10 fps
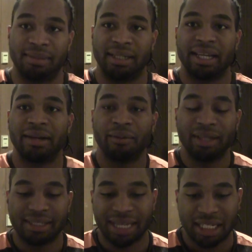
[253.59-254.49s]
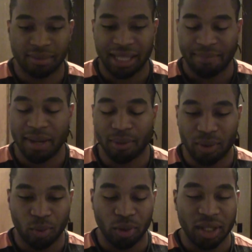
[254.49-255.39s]
me, and it really saddens me that people
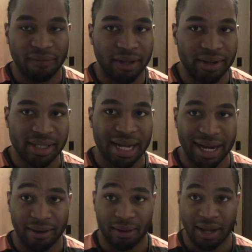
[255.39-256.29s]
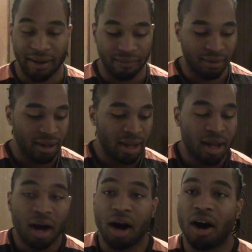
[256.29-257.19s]
will live their entire life
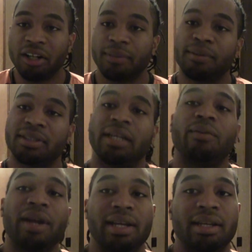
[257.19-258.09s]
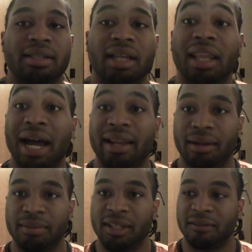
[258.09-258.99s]
100% ready to lie to
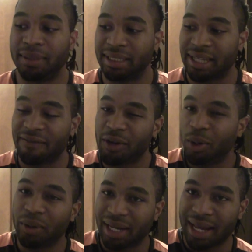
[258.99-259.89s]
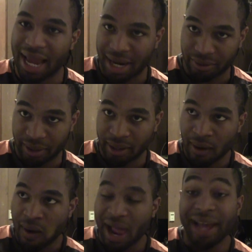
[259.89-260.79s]
themselves. Because if you don't get angry
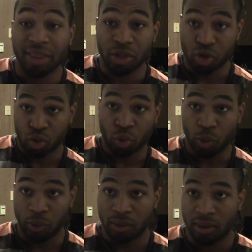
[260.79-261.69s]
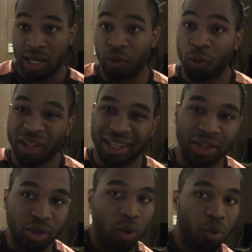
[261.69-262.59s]
at the truth and really
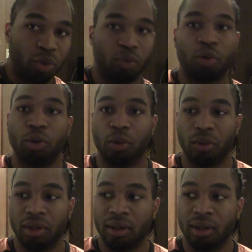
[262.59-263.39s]
go through